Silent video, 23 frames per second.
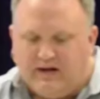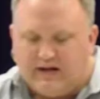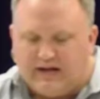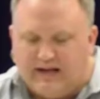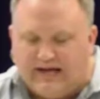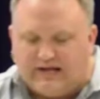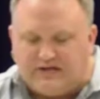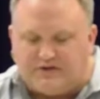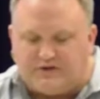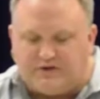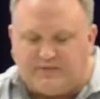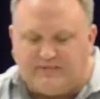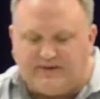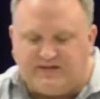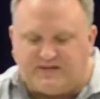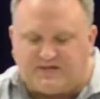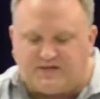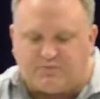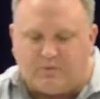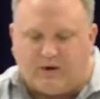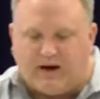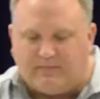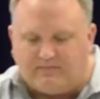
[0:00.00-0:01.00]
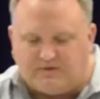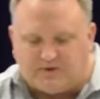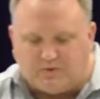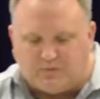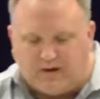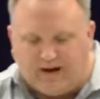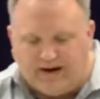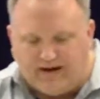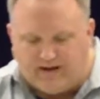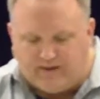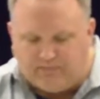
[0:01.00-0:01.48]
lest you be swept
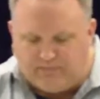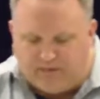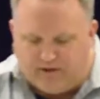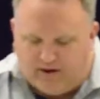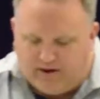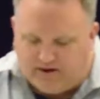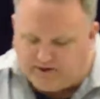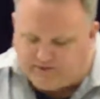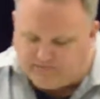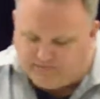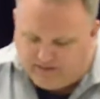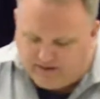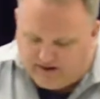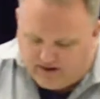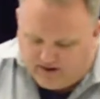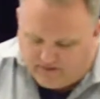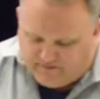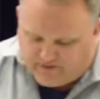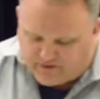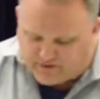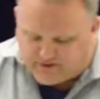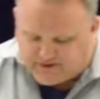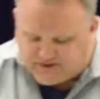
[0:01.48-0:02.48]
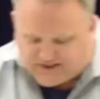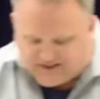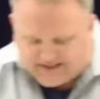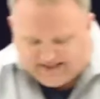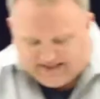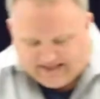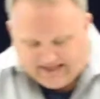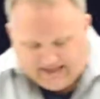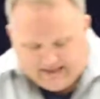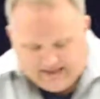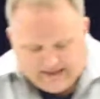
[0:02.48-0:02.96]
away in the punishment of your
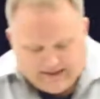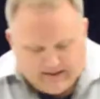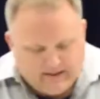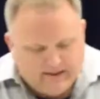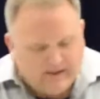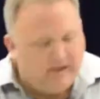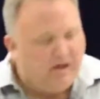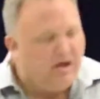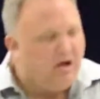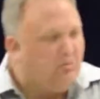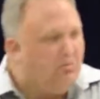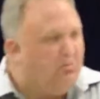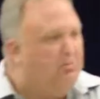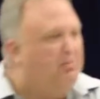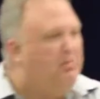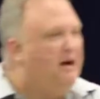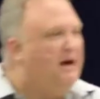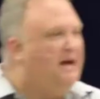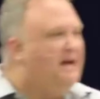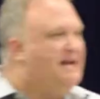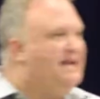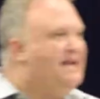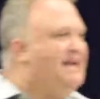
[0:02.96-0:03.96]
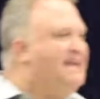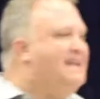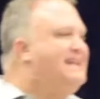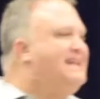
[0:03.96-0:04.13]
city. But he